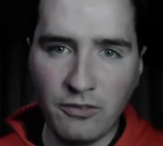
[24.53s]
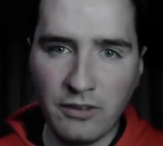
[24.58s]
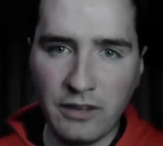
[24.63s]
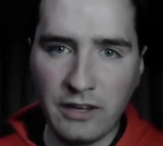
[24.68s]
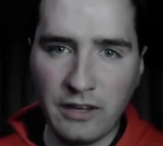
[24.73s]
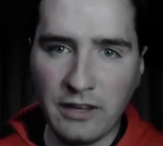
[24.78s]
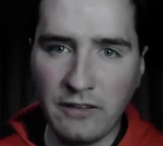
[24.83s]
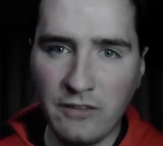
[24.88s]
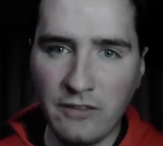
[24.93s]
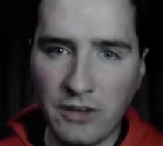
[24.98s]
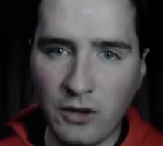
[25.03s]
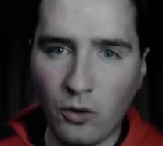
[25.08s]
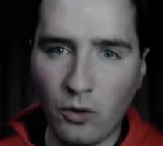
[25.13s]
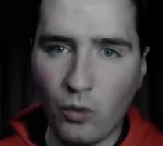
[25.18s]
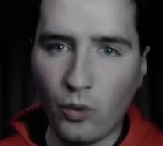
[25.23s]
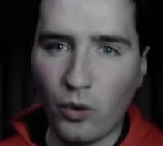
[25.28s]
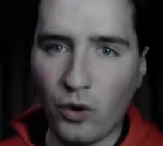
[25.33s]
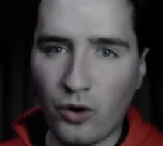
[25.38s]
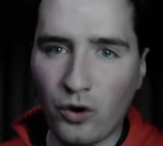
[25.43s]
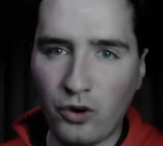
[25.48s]
giving
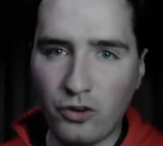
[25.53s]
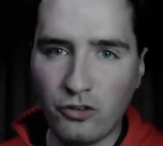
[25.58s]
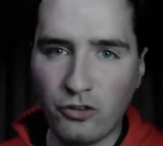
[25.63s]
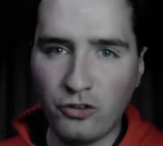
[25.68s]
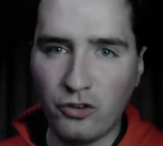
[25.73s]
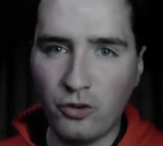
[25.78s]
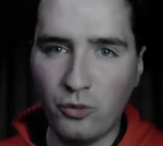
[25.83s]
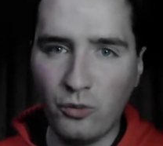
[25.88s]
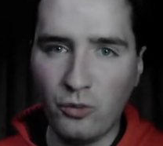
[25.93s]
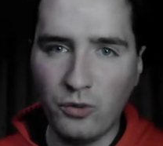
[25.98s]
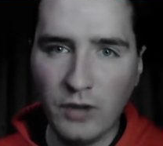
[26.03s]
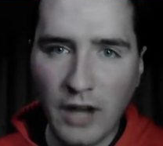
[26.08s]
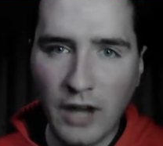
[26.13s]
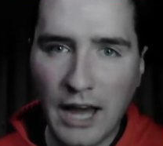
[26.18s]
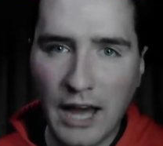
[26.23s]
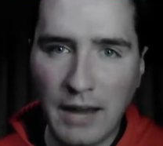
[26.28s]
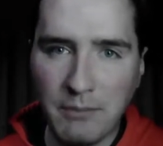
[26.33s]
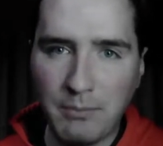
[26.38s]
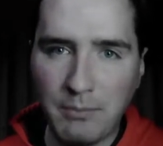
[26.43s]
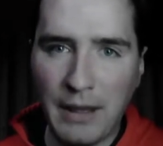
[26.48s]
orders to
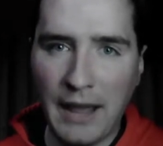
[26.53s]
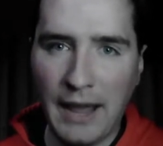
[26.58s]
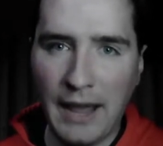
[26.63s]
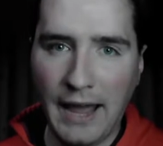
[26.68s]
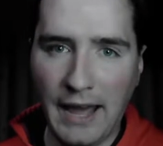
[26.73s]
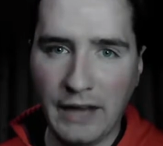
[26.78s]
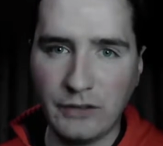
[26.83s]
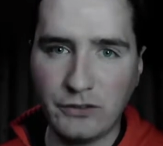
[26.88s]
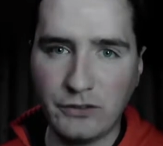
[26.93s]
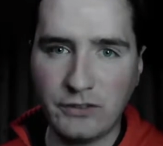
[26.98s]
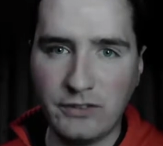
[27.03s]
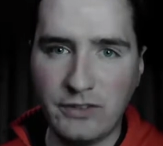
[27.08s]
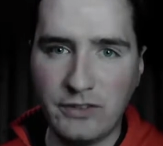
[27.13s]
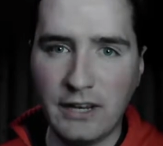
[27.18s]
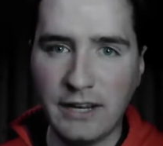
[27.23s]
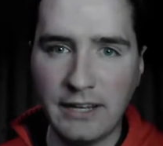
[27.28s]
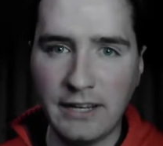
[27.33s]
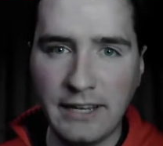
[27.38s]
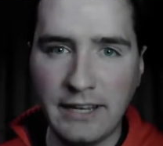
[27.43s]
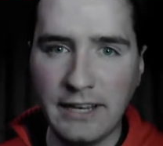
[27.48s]
not pass
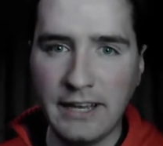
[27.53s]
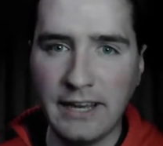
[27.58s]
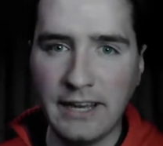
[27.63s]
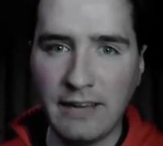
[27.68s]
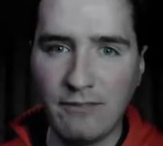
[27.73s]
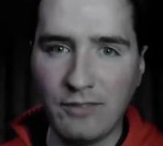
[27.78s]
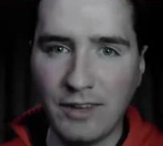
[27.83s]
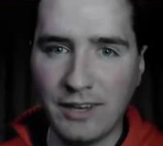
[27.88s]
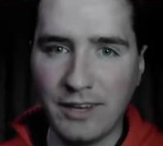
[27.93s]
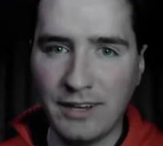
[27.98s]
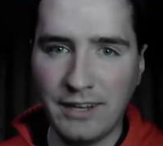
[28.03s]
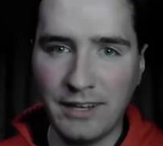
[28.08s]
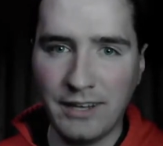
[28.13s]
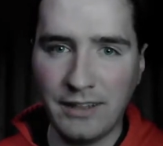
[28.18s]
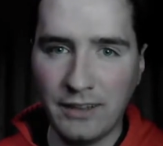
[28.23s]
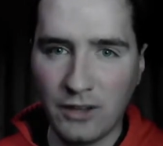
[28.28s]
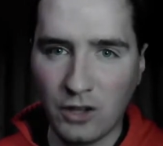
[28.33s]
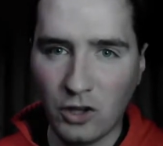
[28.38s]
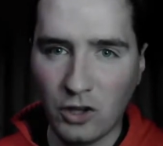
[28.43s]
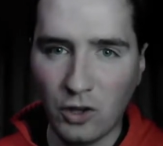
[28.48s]
Denny Hamlin in
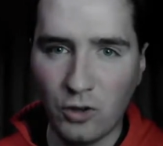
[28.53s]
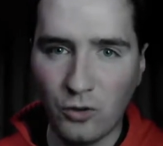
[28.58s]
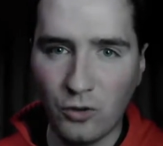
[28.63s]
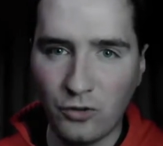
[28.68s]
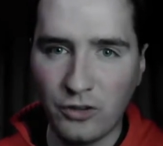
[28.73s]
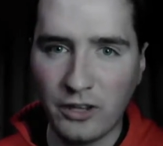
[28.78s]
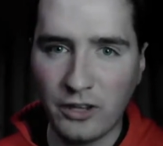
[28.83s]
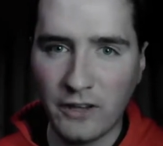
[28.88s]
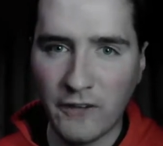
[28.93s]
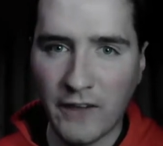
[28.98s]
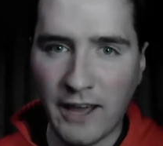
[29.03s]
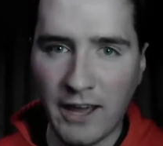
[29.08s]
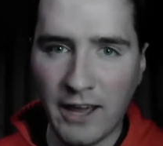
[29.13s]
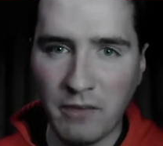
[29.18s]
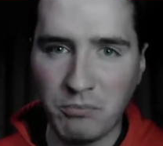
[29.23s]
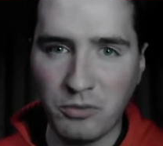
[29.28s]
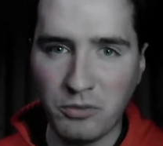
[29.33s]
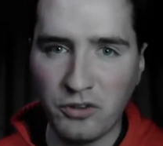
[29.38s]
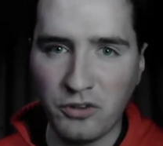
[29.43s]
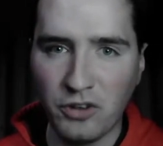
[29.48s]
the closing
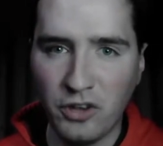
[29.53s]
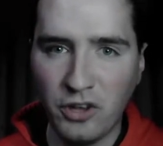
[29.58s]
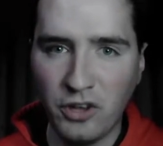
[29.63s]
laps.